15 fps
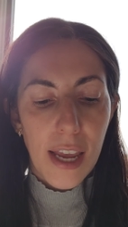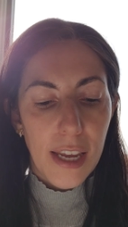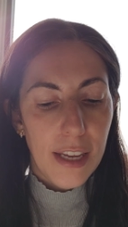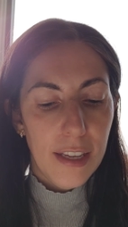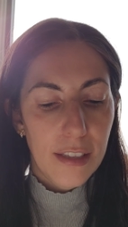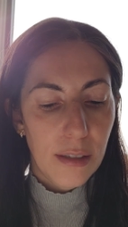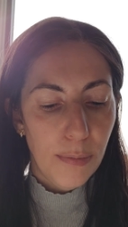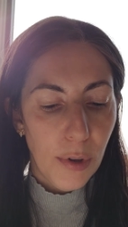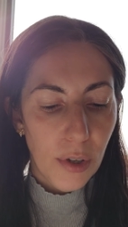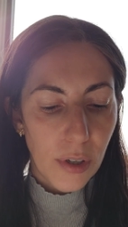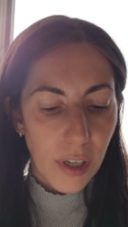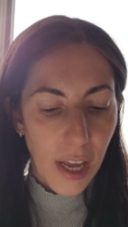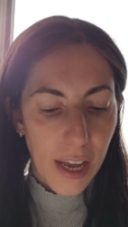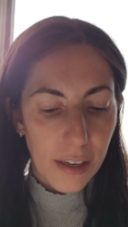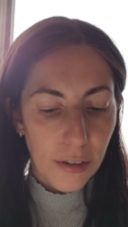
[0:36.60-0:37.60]
He
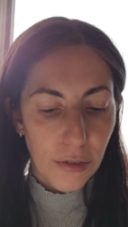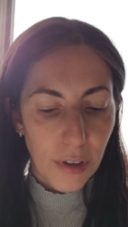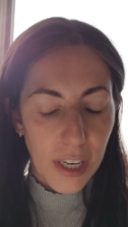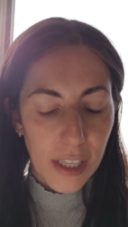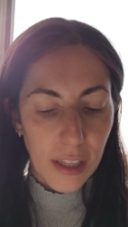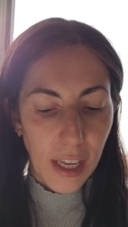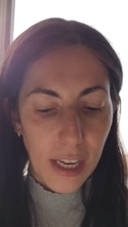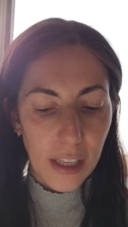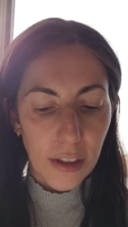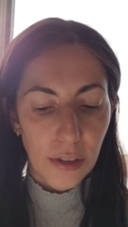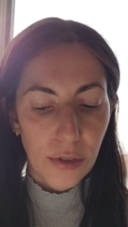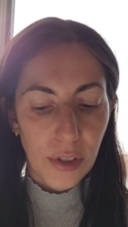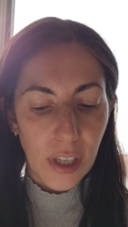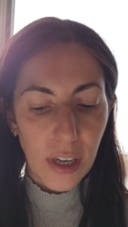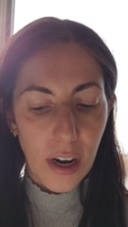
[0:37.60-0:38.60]
spoke at great length,
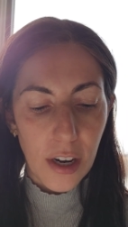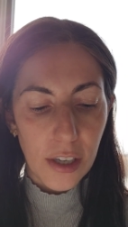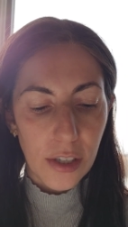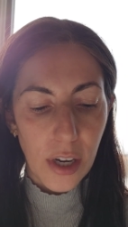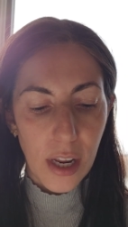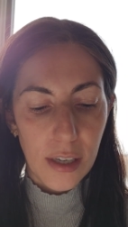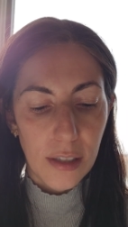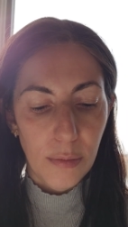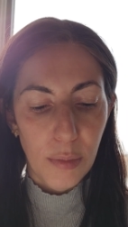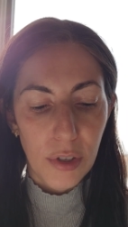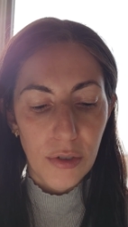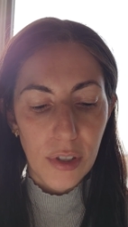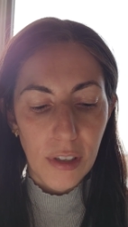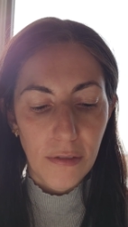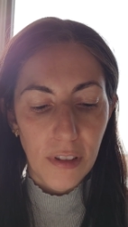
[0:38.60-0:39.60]
using harsh and
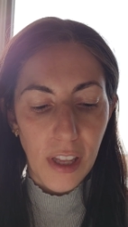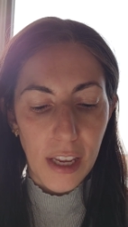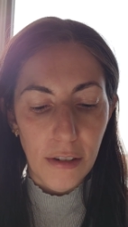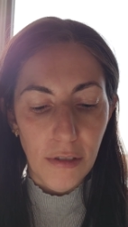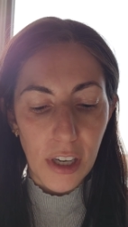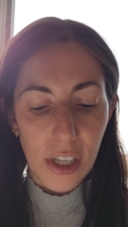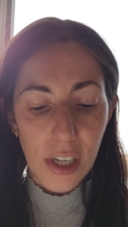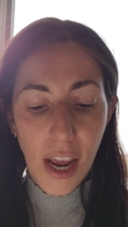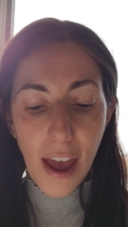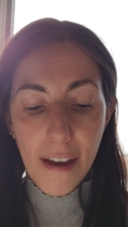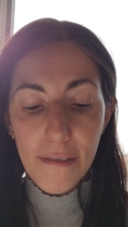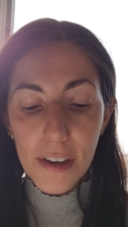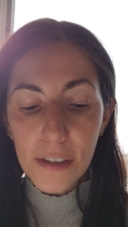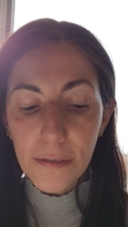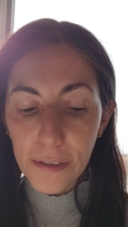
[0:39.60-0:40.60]
abusive language.
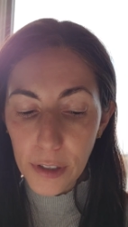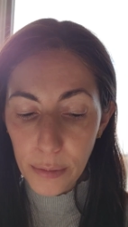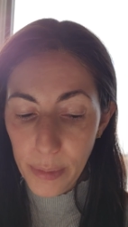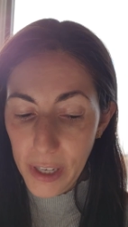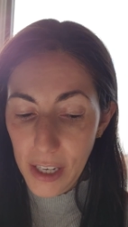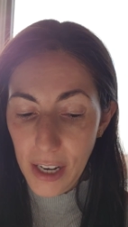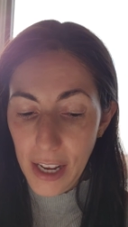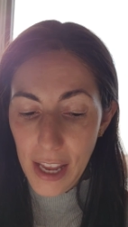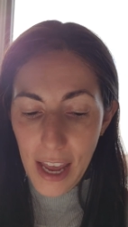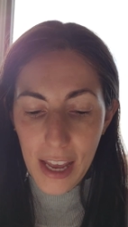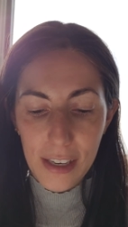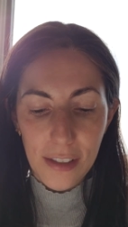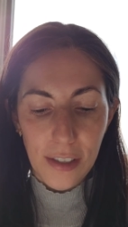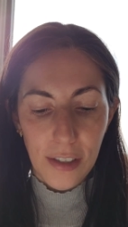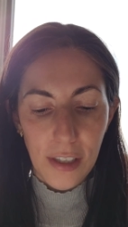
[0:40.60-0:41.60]
"Heaven forbid," I
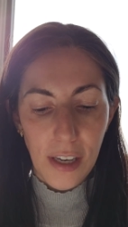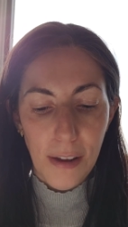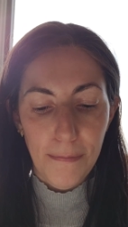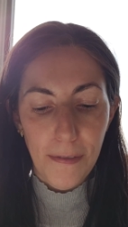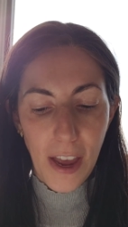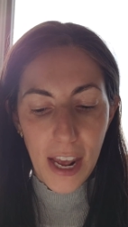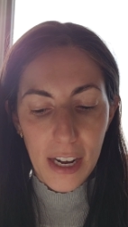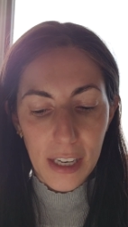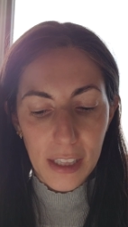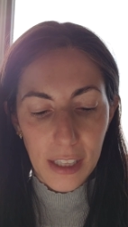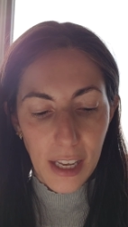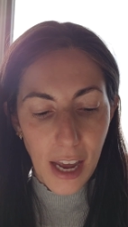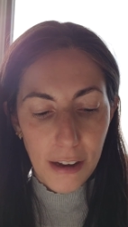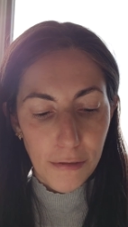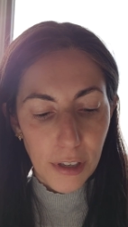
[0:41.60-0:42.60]
answered
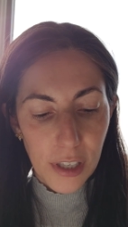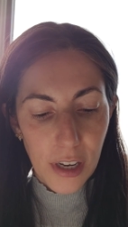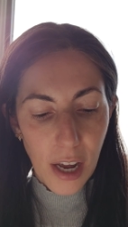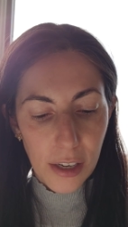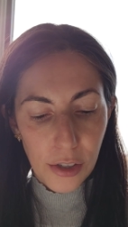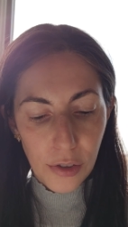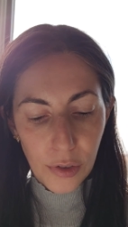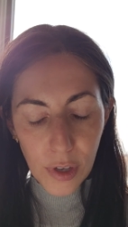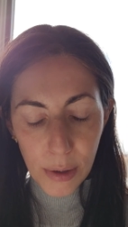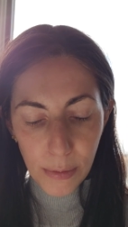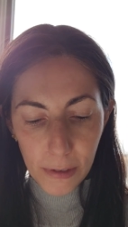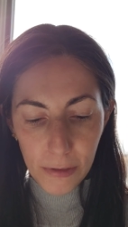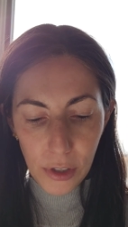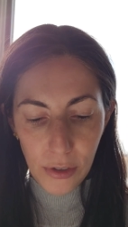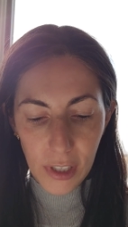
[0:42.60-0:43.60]
emphatically. "I would not dream
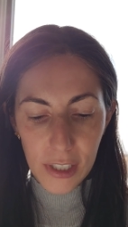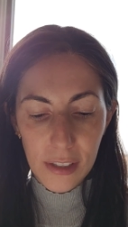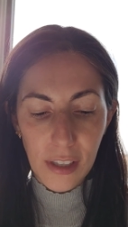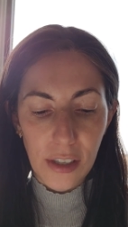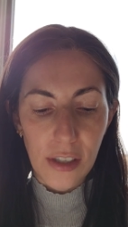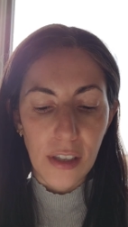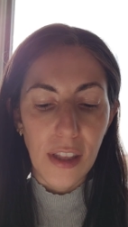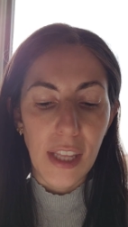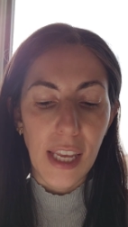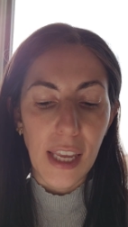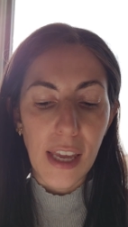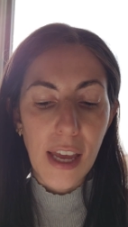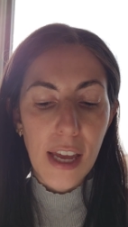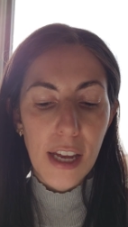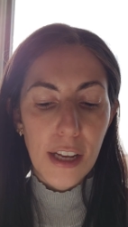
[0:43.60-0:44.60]
of doing such a
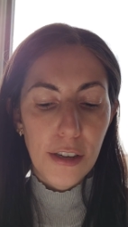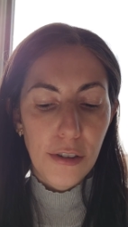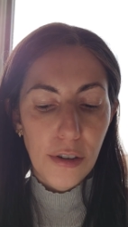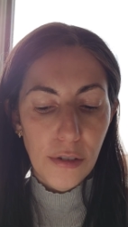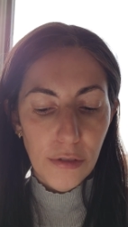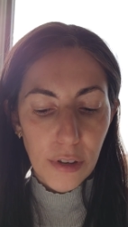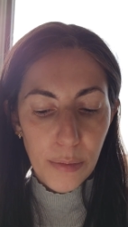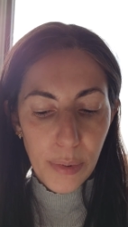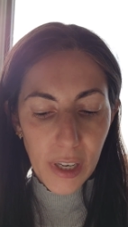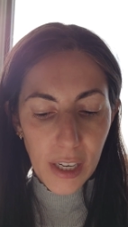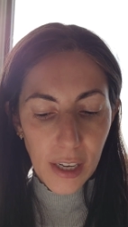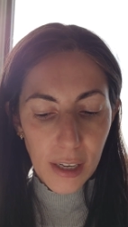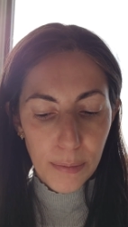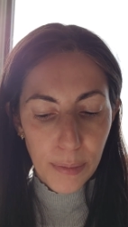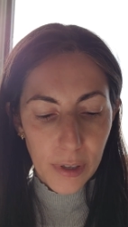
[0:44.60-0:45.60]
thing. No
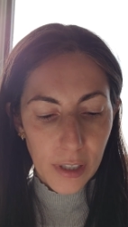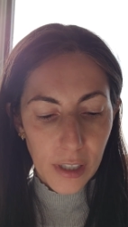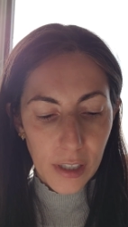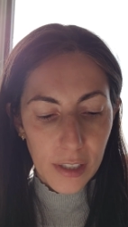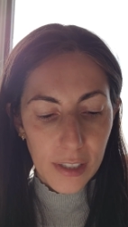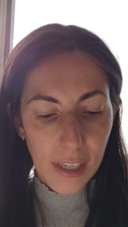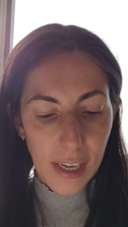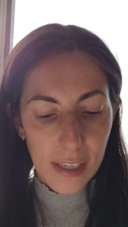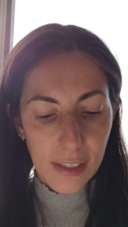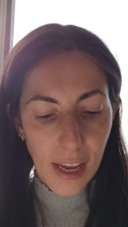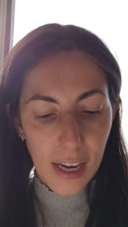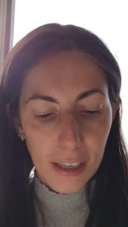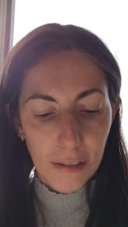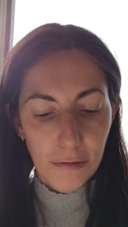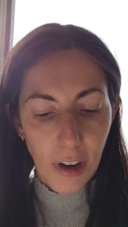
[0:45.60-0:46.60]
rabbinic book contains
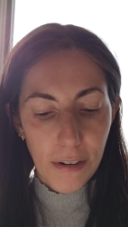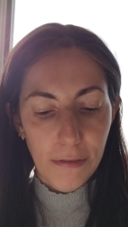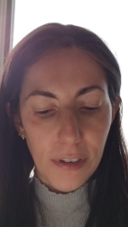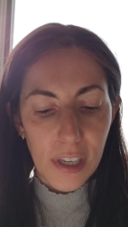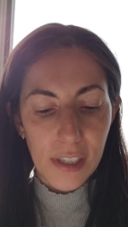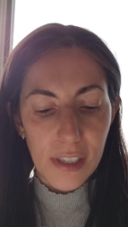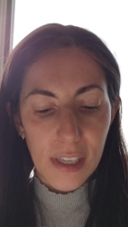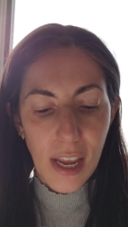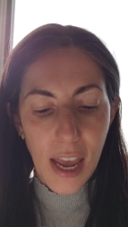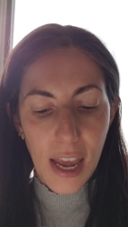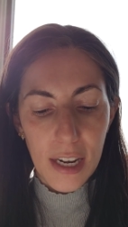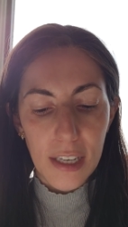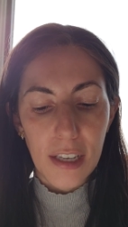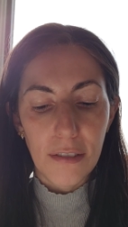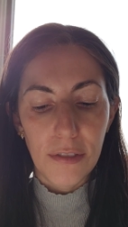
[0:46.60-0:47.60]
any reference to
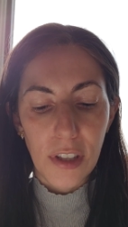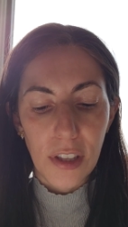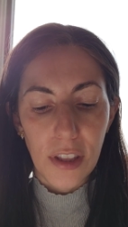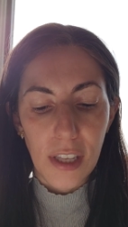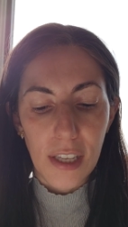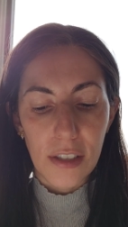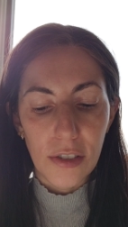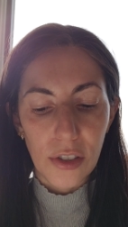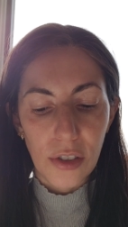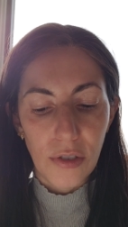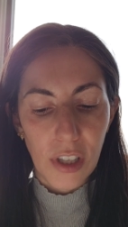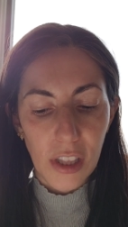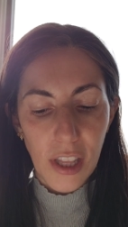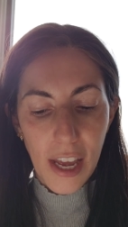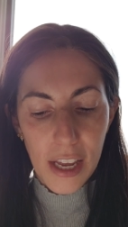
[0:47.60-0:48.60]
any of the things
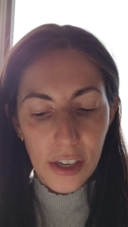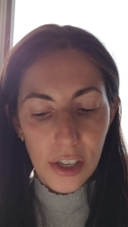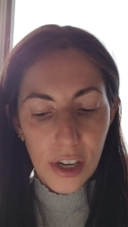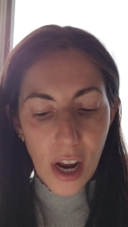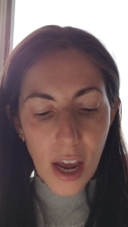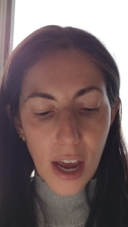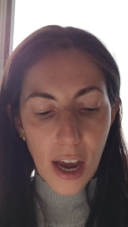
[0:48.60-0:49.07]
you allege.